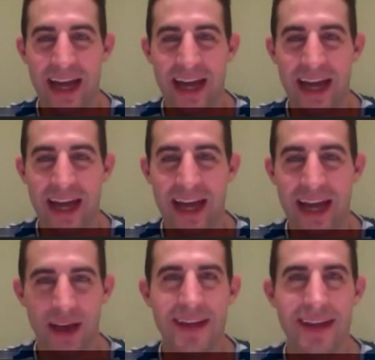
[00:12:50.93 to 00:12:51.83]
make it
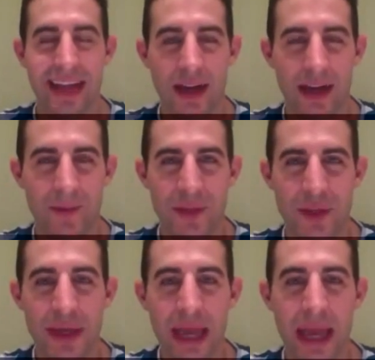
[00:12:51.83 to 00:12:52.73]
as well.
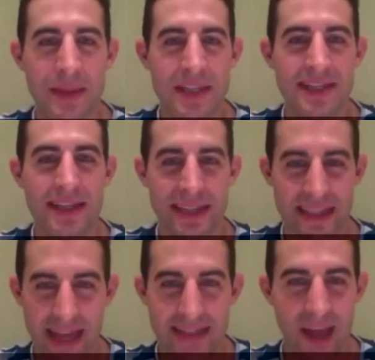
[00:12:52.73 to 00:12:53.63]
You came to
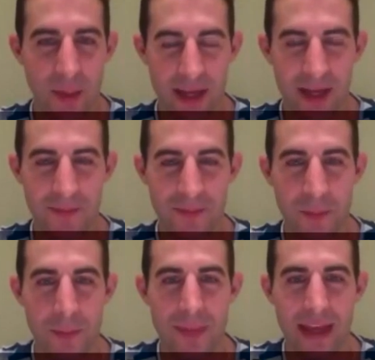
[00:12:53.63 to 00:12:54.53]
Success Summit
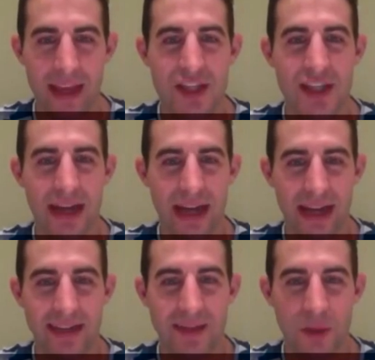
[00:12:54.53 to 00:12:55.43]
in
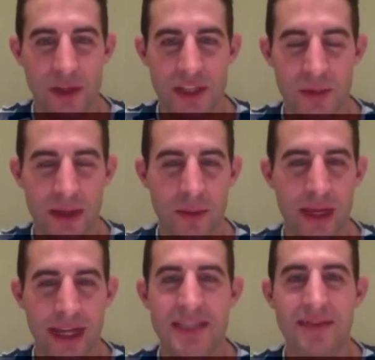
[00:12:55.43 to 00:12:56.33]
July, which is one of the
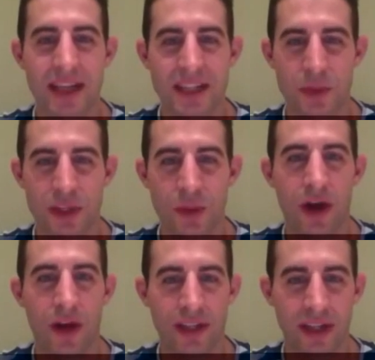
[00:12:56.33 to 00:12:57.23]
biggest events we do all
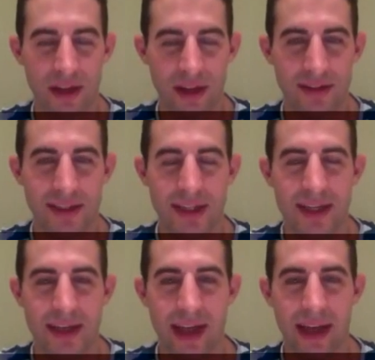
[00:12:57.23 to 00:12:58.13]
year.
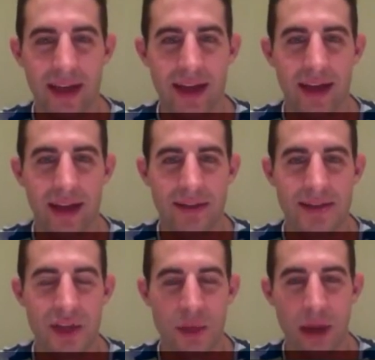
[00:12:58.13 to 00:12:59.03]
And so
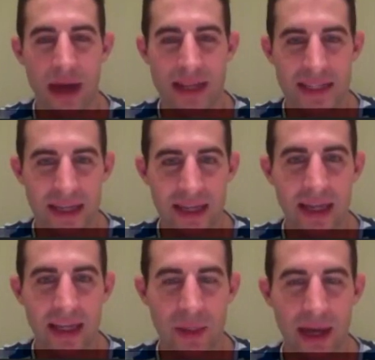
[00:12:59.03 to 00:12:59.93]
you bought a ticket. You
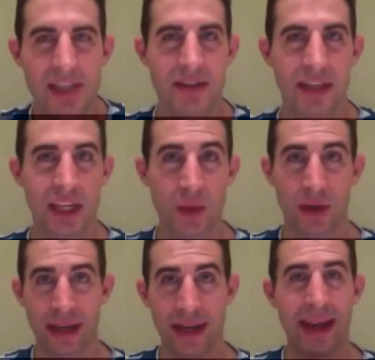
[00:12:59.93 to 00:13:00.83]
were
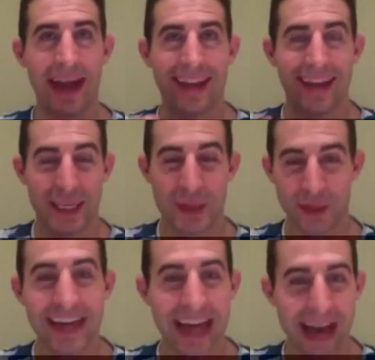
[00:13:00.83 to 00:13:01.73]
in
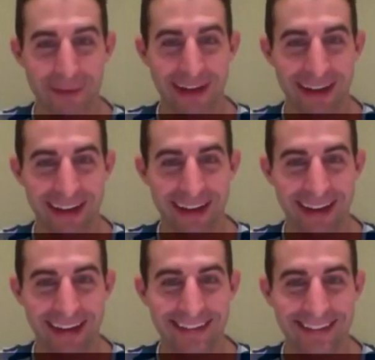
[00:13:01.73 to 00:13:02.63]
Africa,
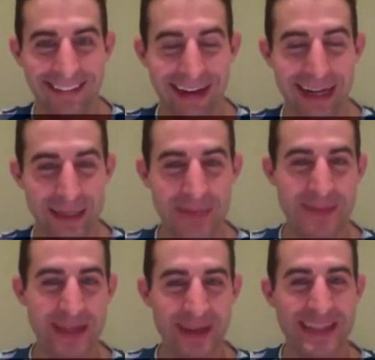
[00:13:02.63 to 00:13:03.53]
right? You're going to be
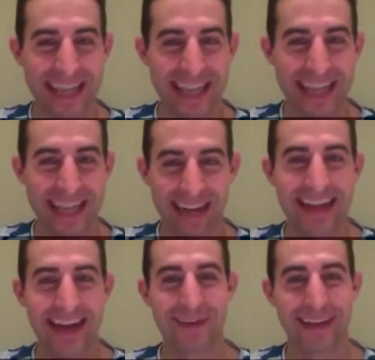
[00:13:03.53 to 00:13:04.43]
going to South
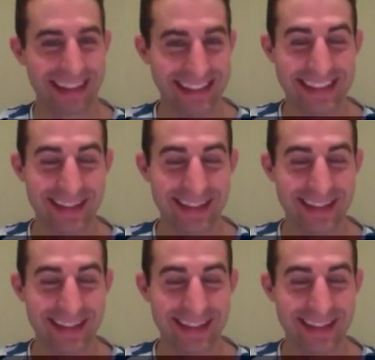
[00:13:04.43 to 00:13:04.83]
Africa soon